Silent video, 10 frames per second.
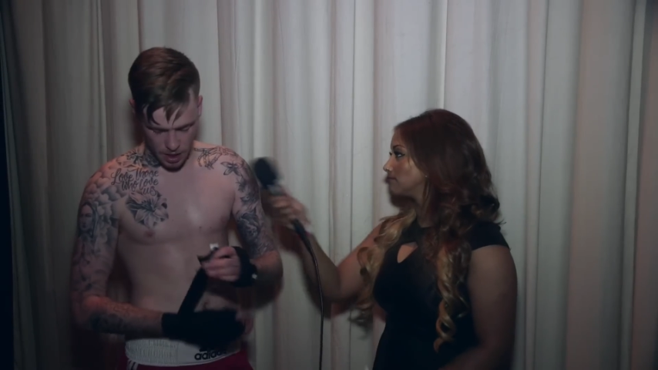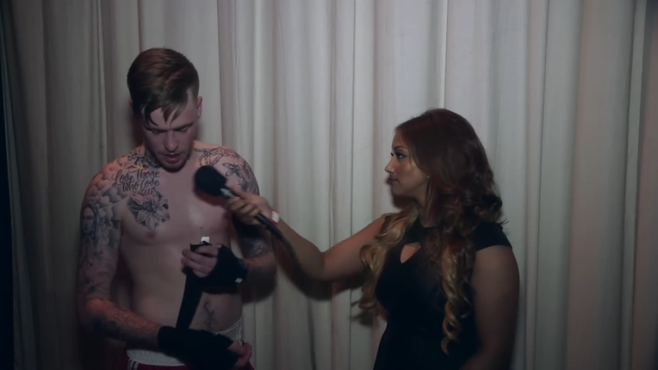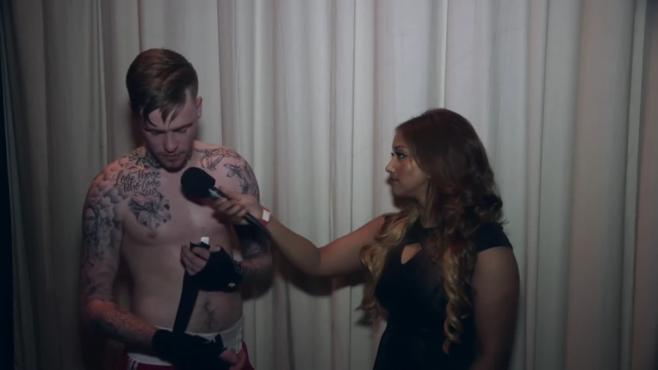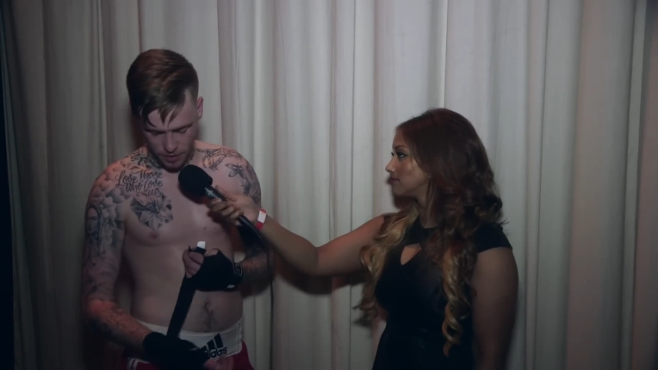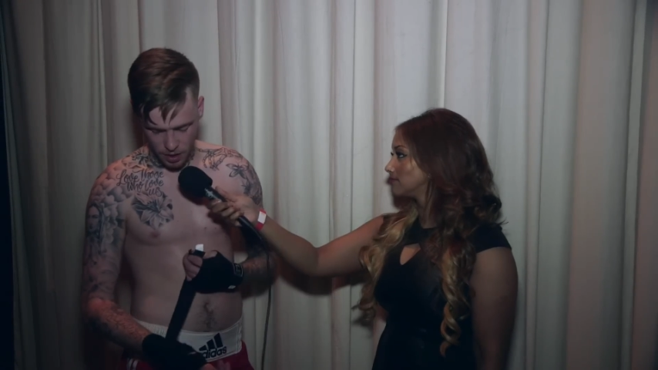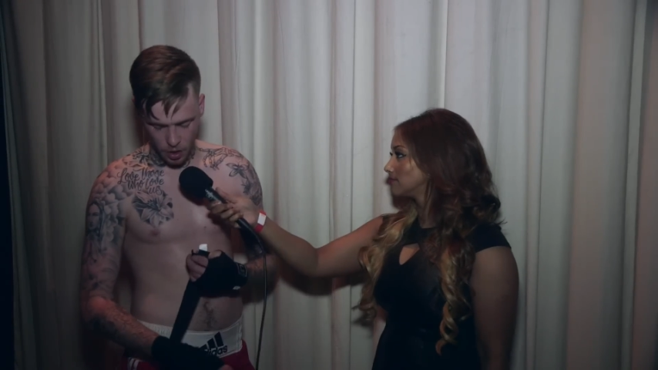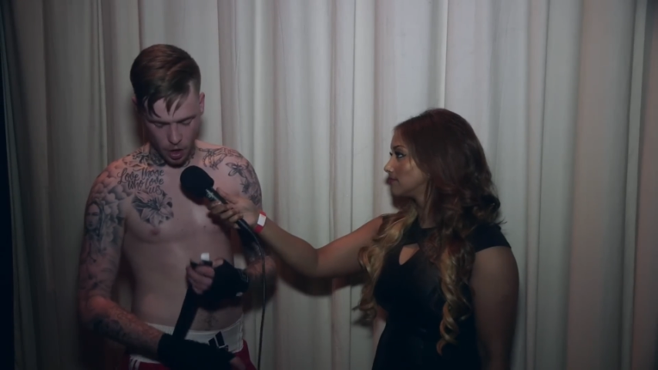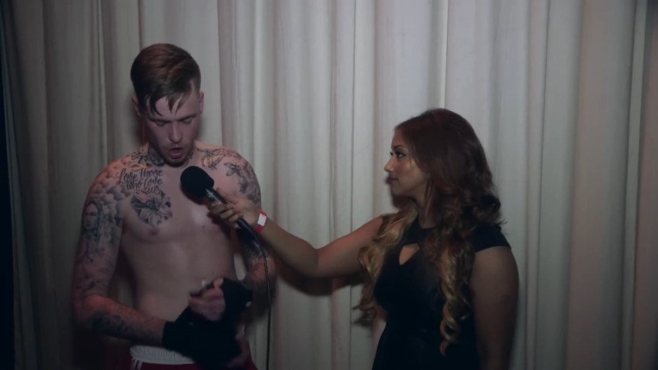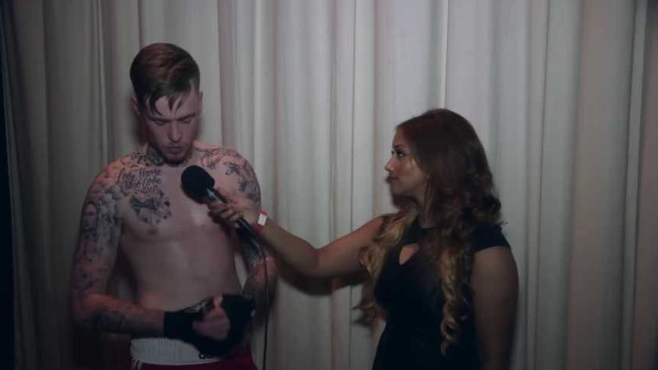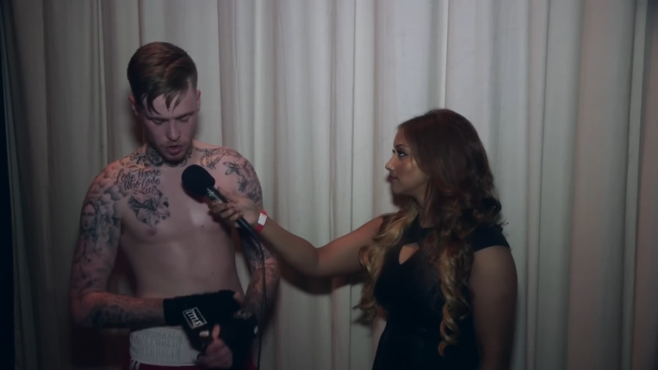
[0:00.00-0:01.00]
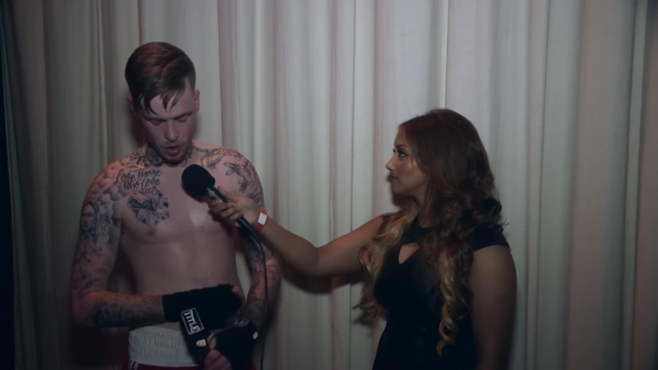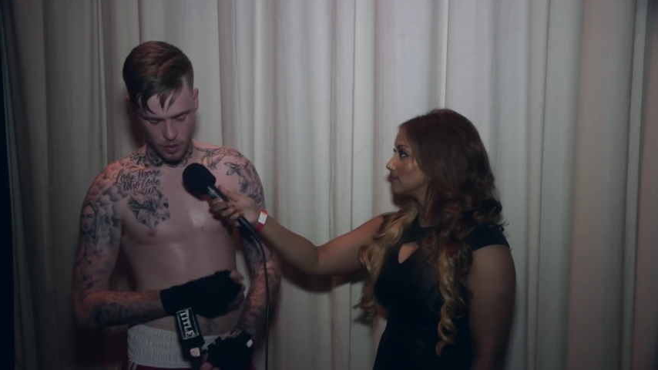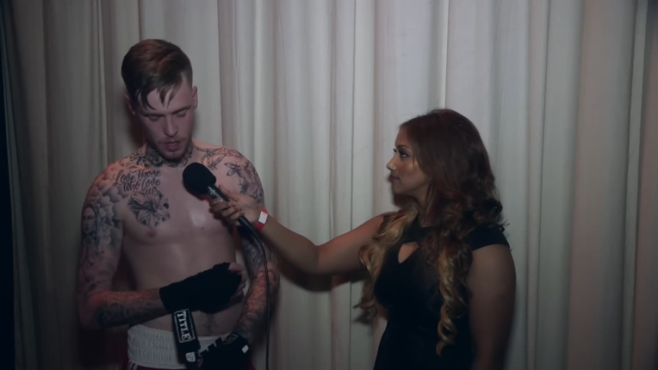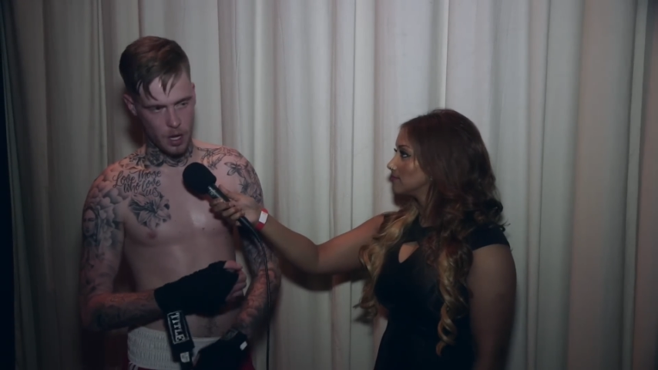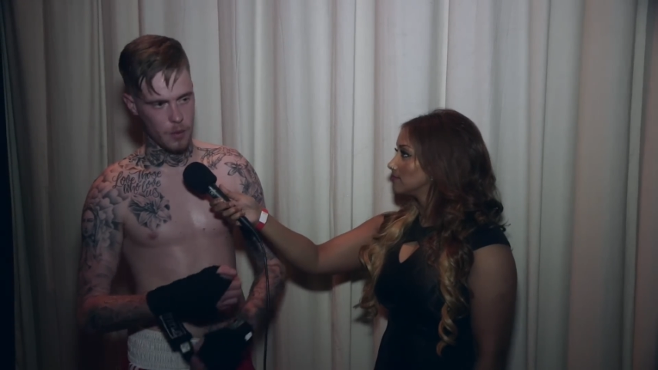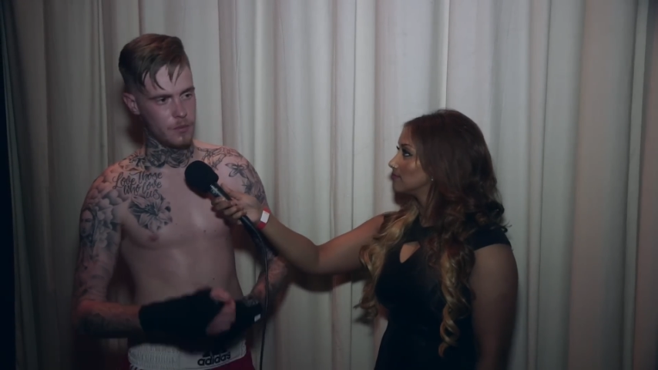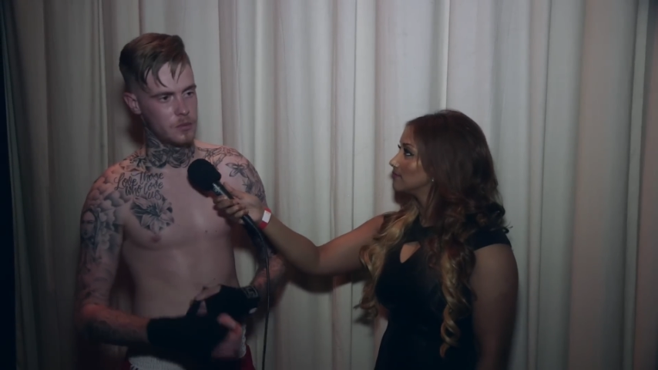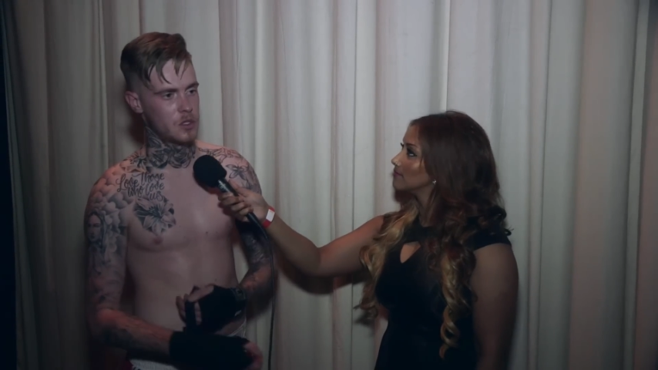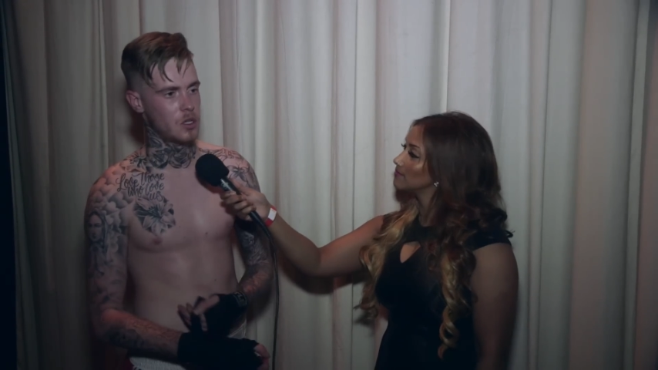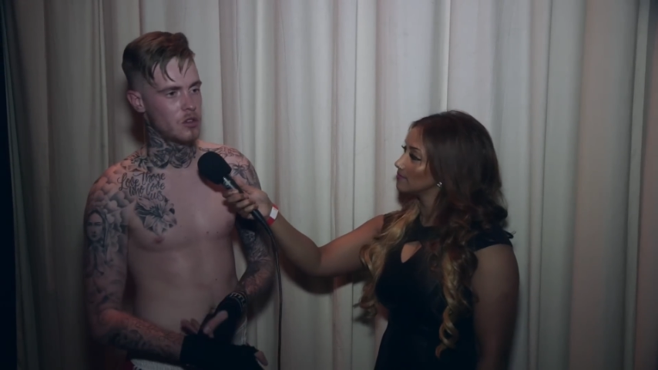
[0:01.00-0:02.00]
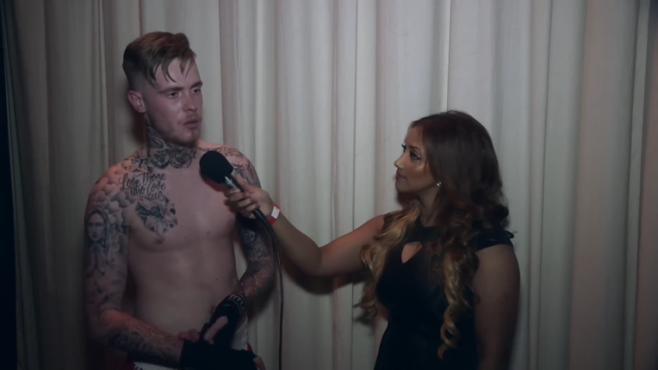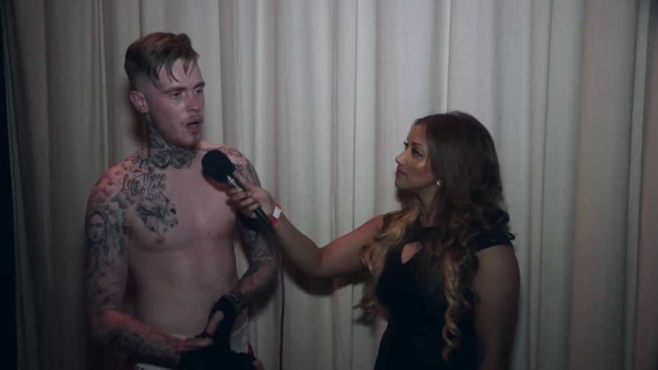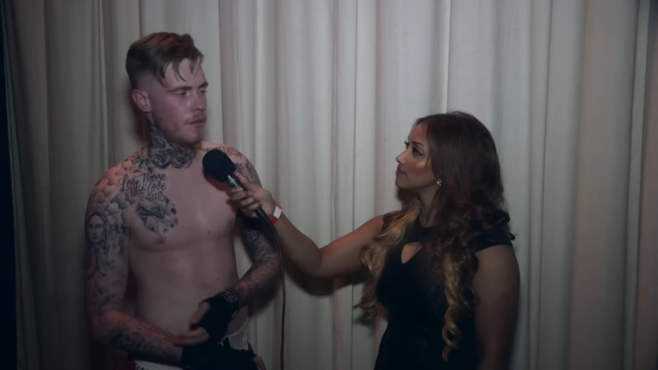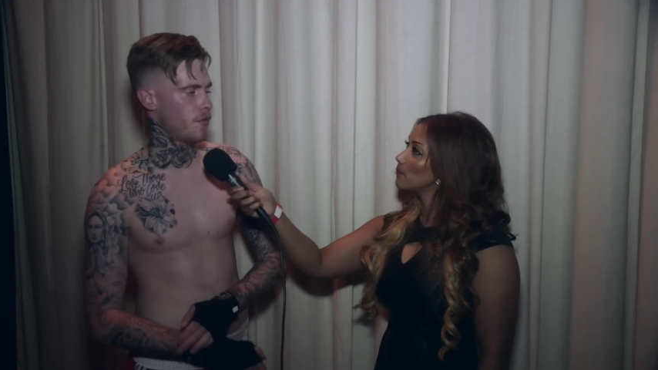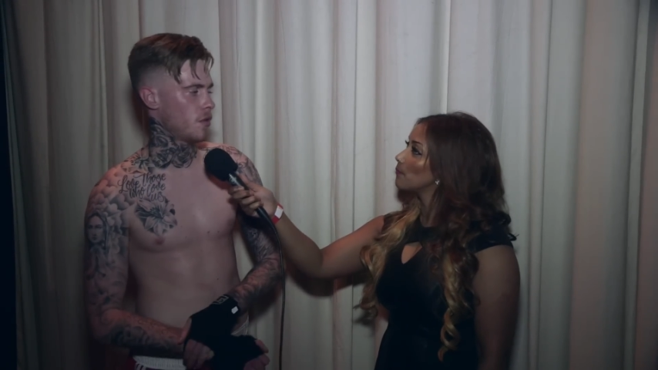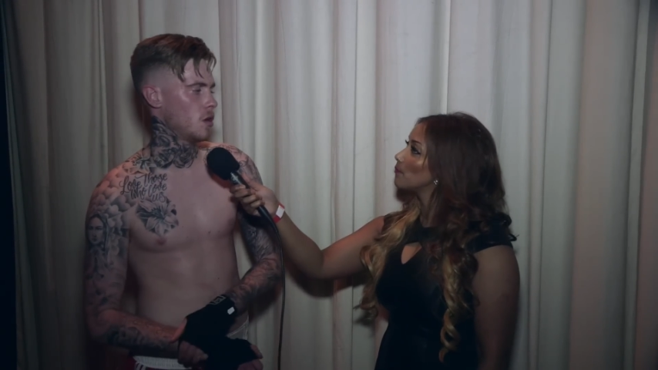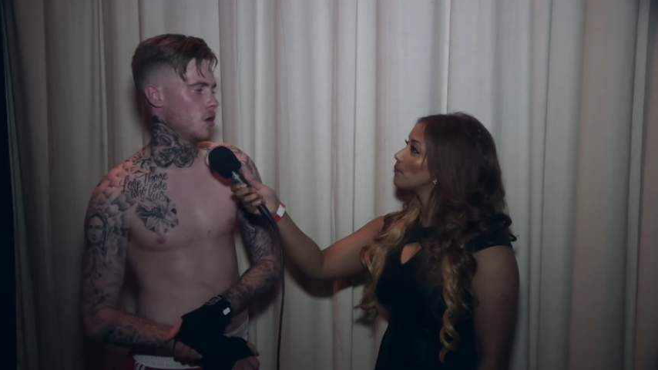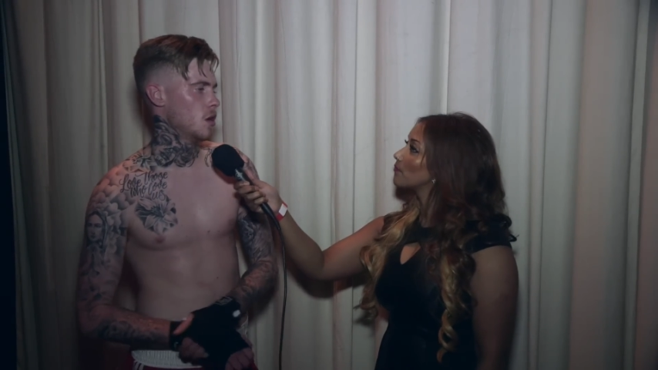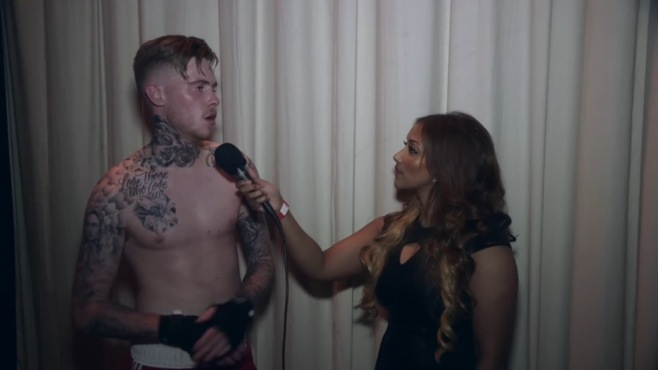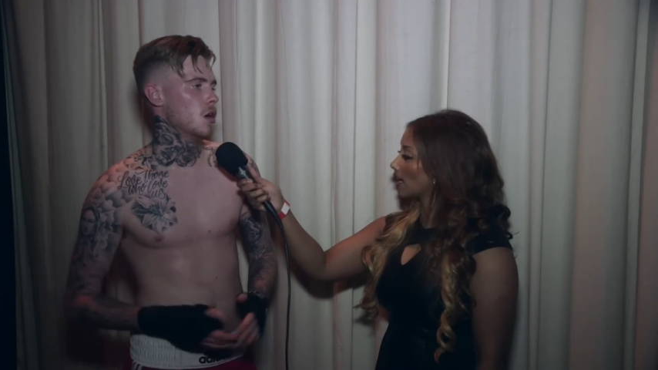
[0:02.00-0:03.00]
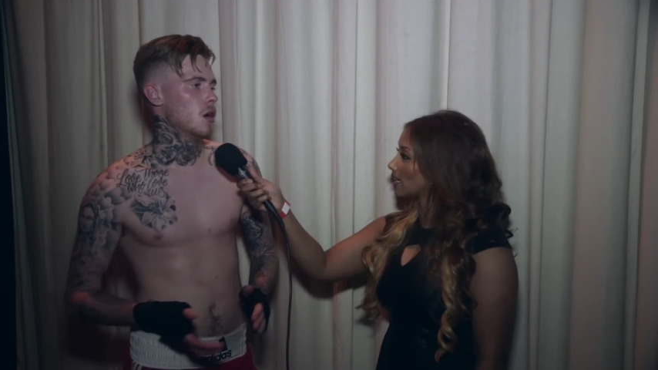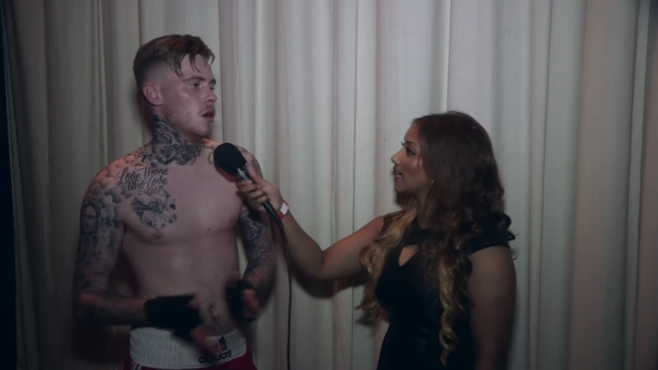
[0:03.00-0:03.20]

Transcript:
Speaker 1: Yeah, definitely. I've got a home show in um, Sunday a month. Okay.